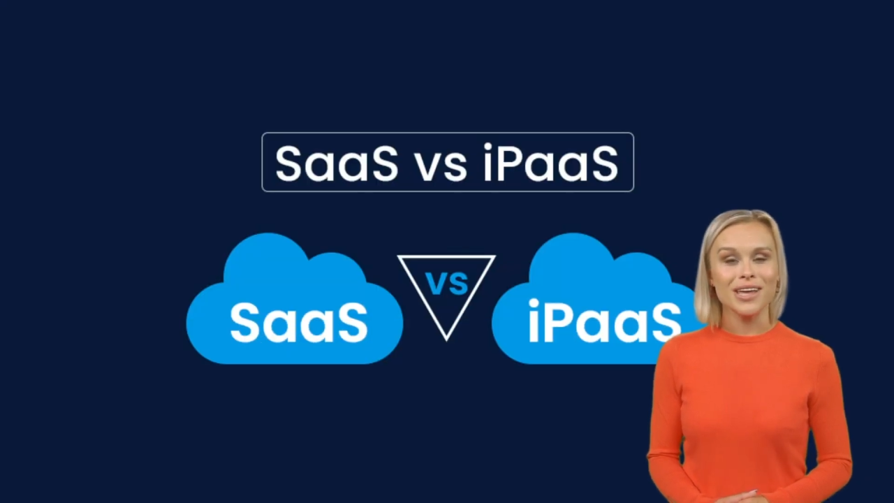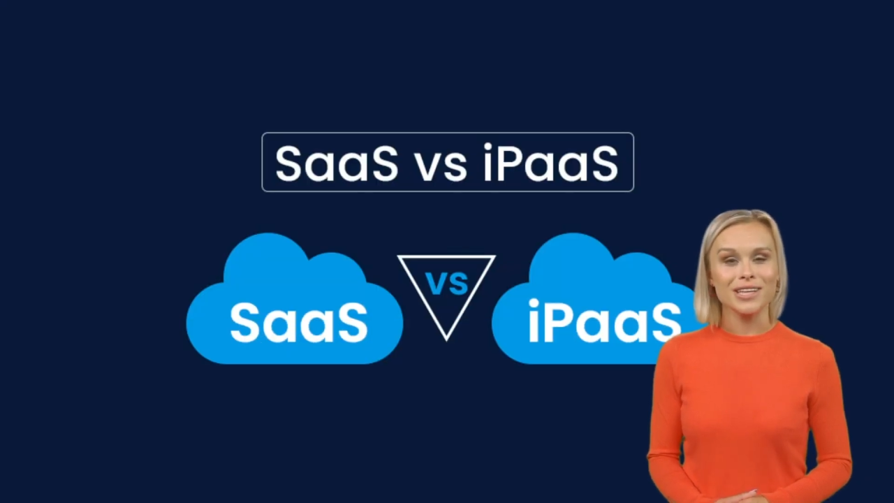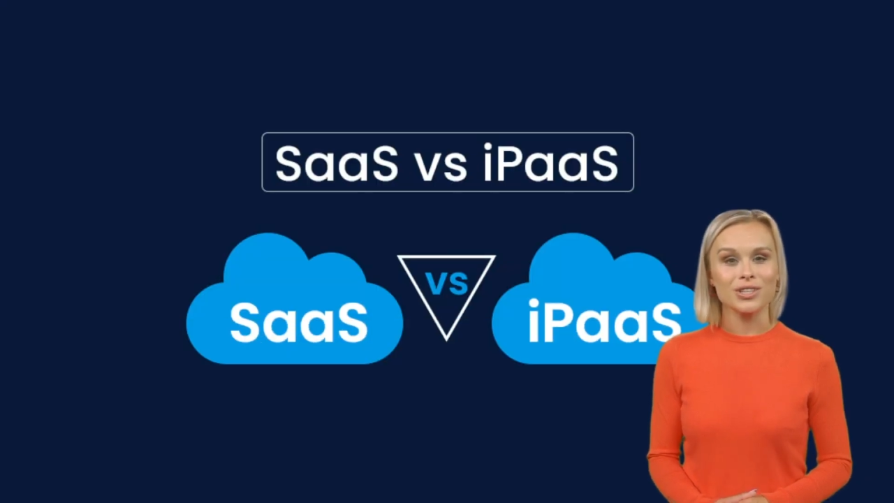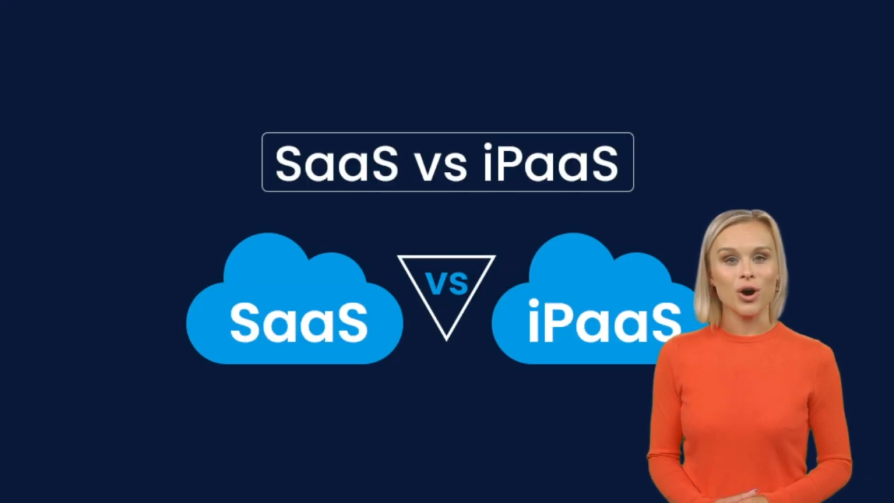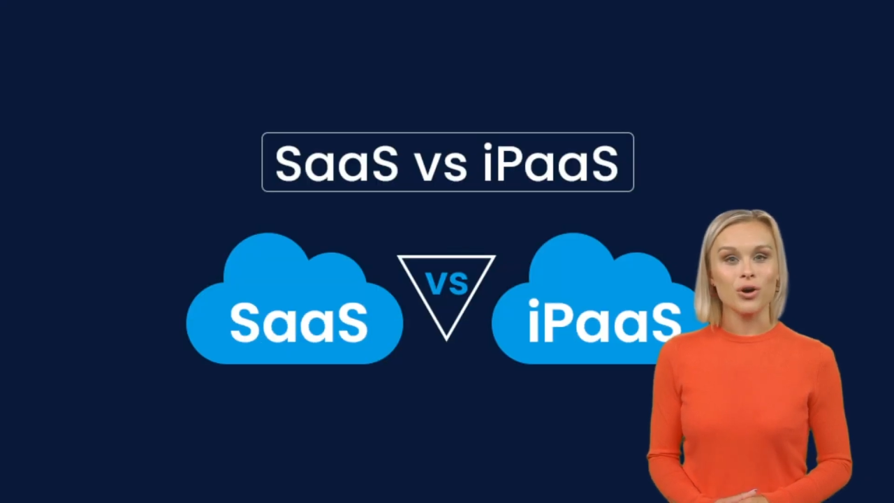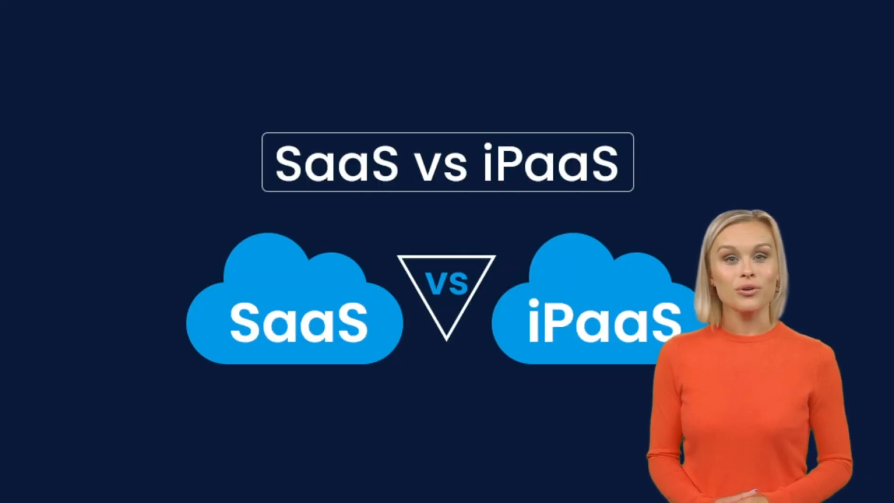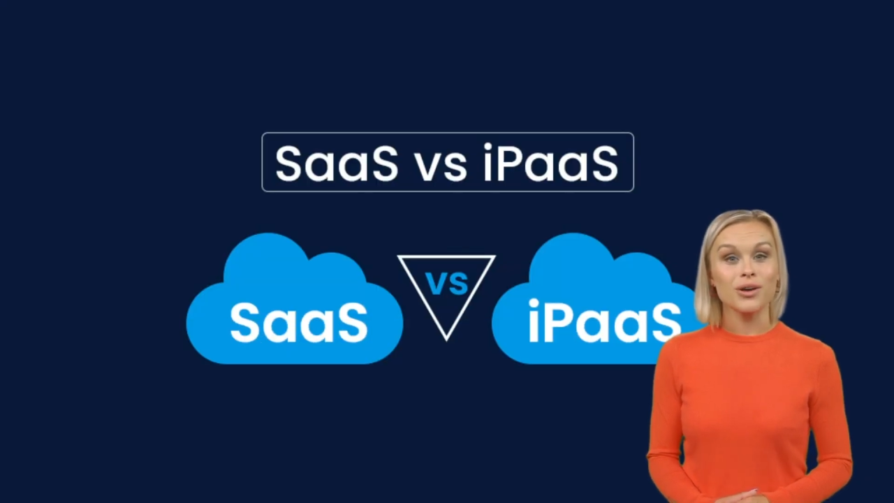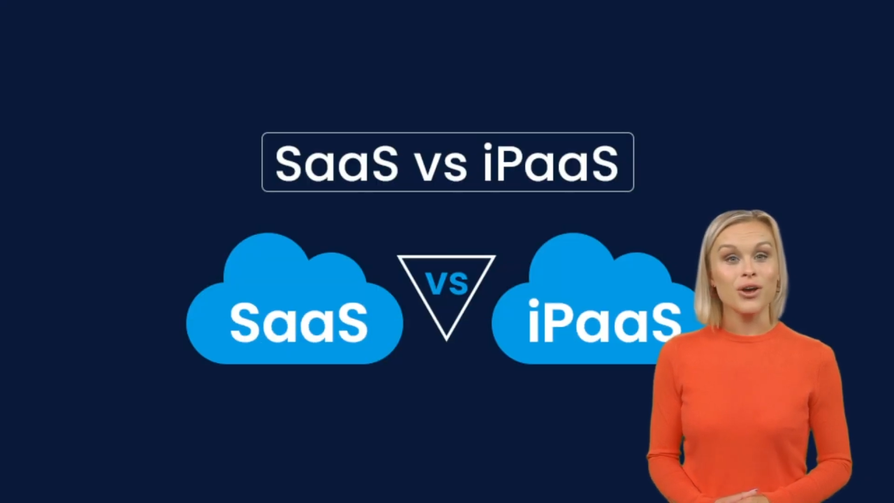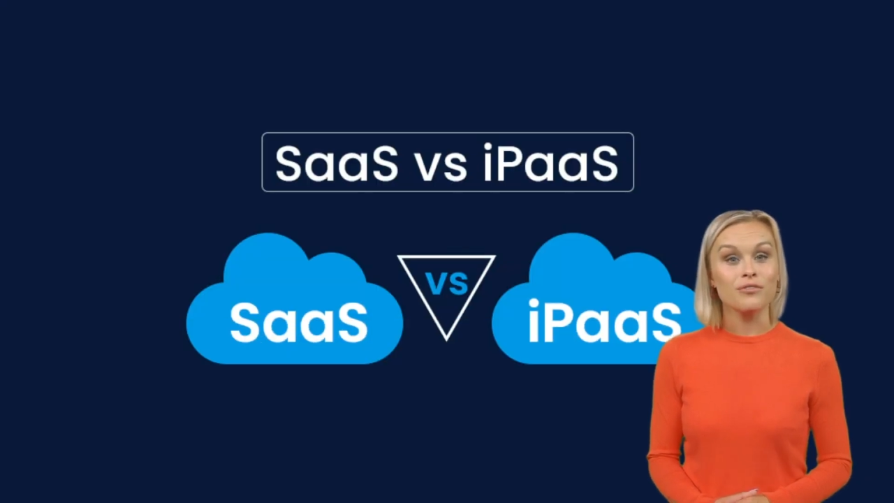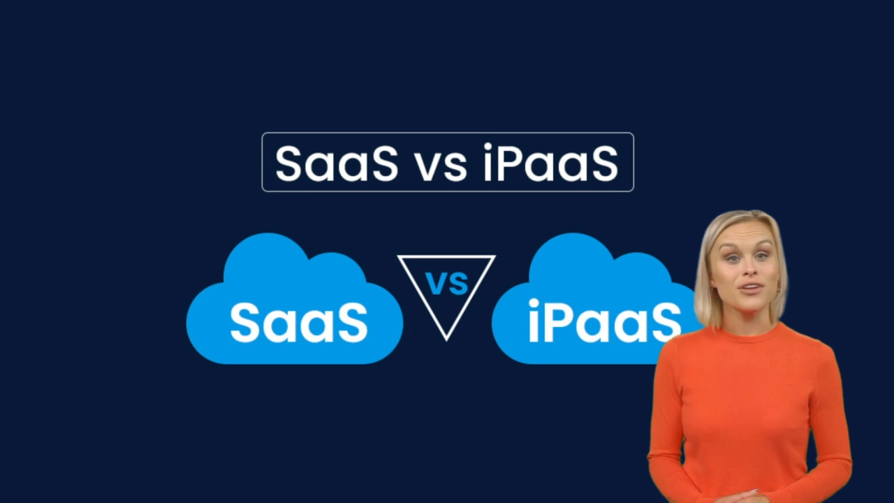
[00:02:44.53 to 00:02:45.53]
it's all
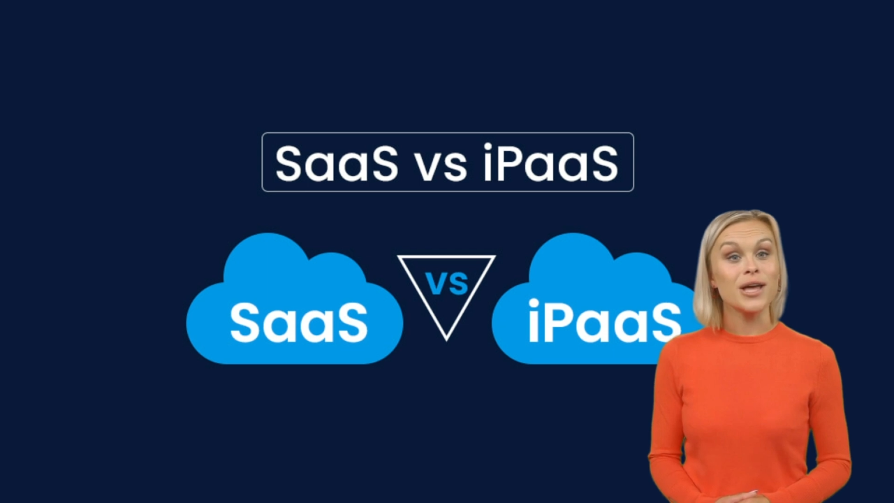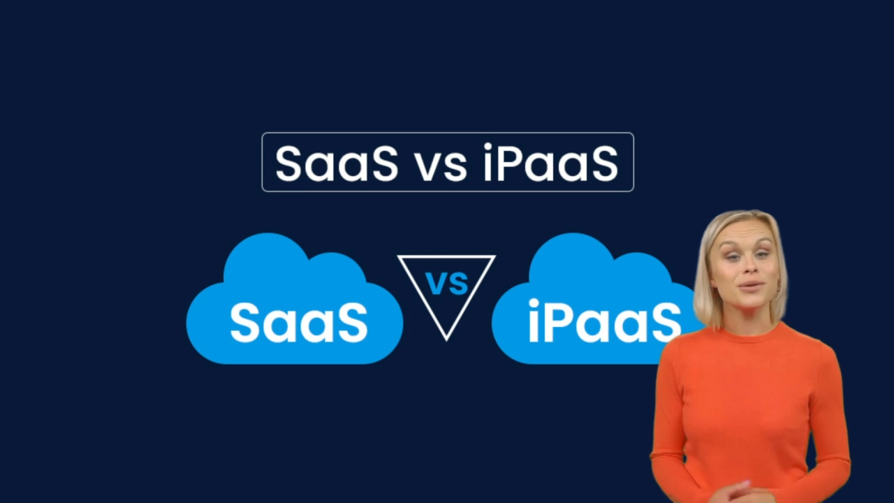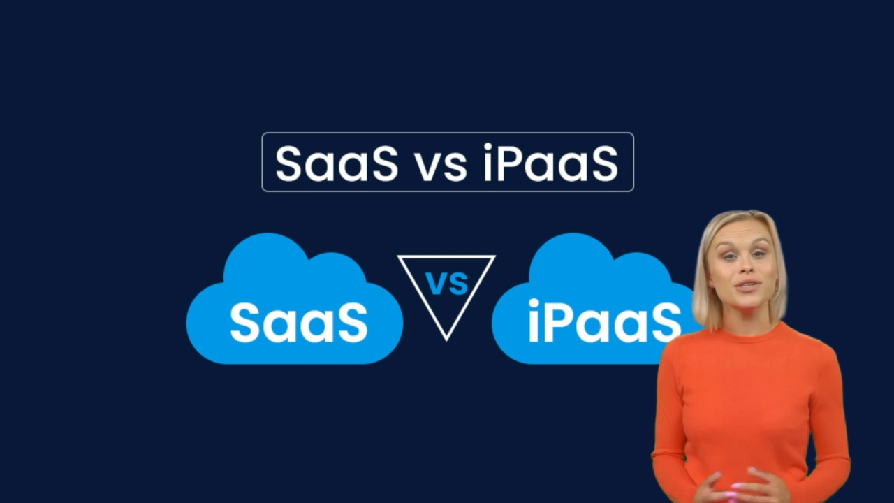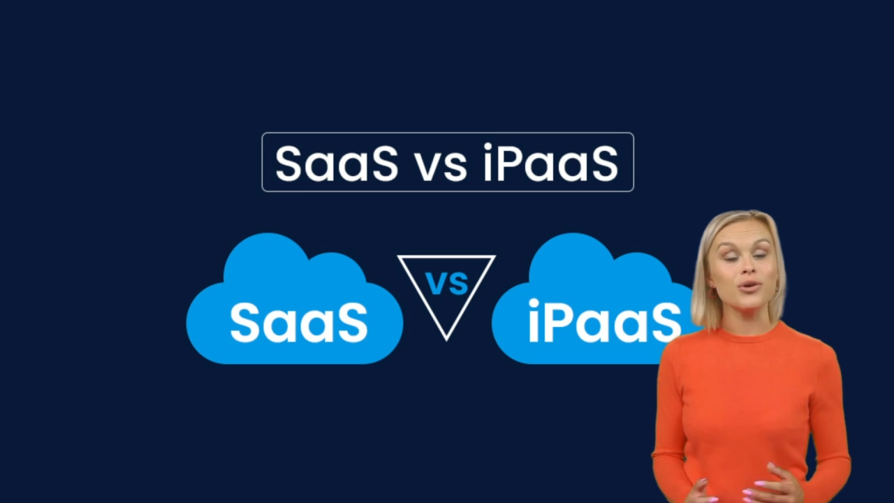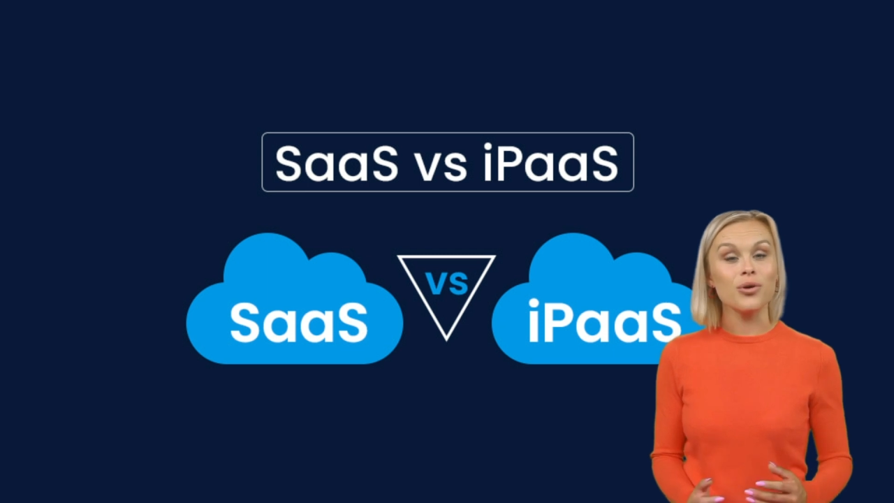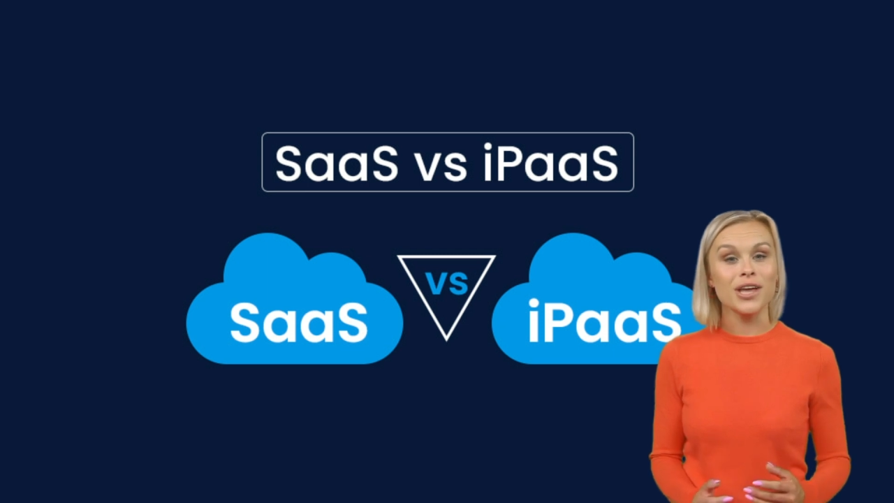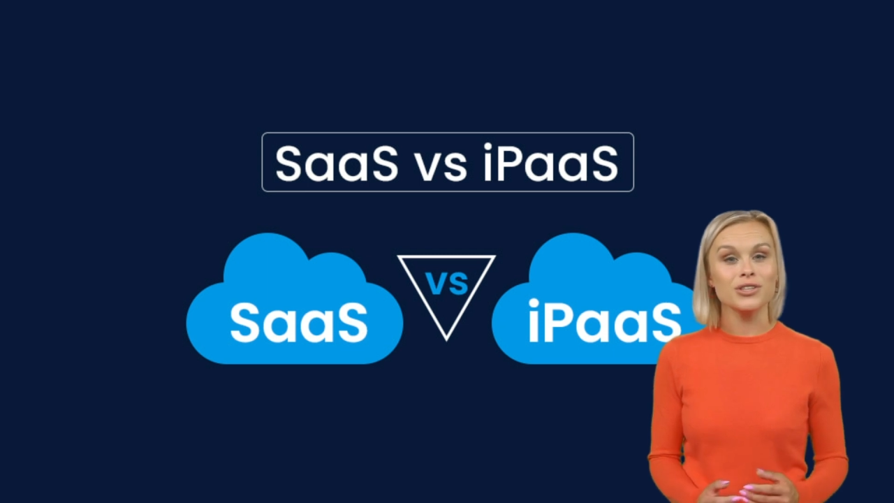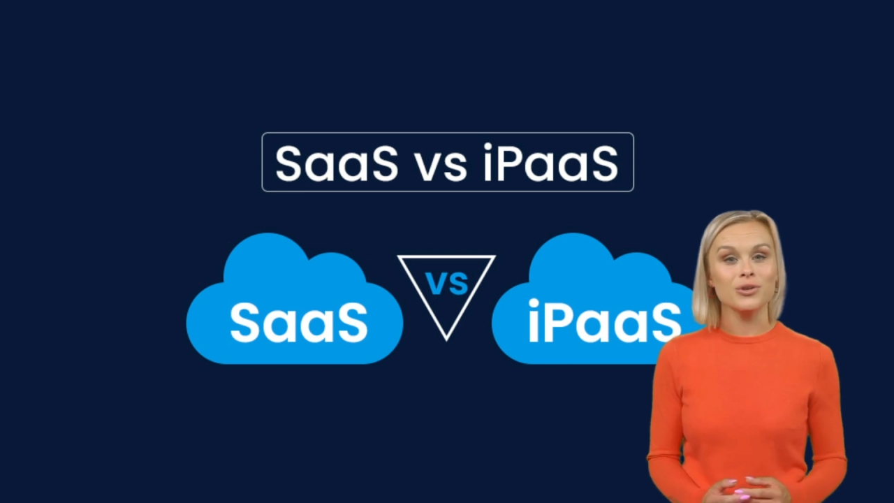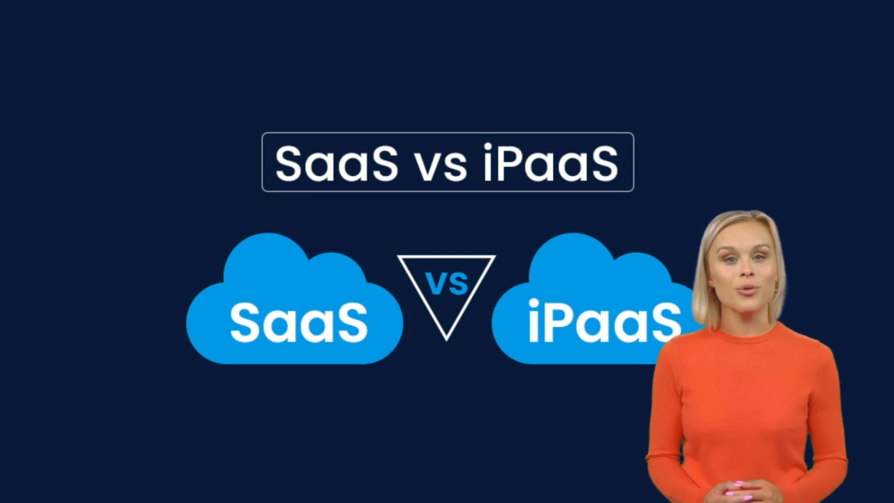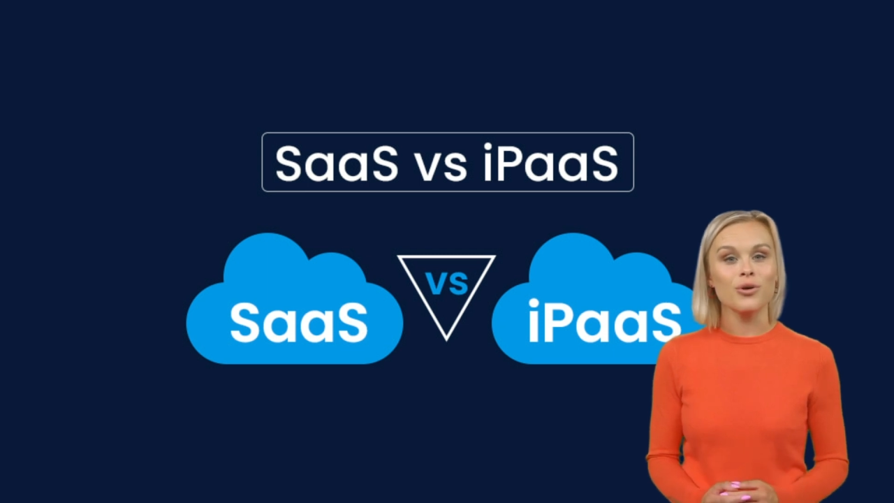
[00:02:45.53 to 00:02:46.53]
about finding the
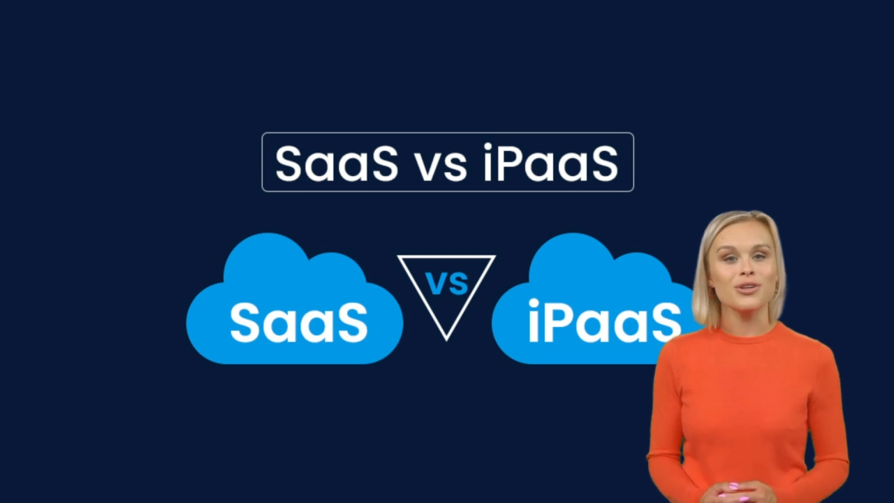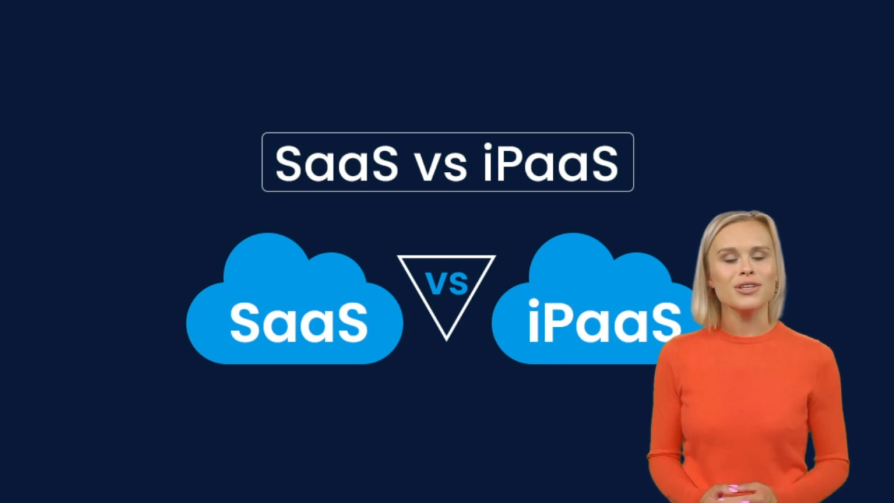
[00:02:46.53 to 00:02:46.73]
right tools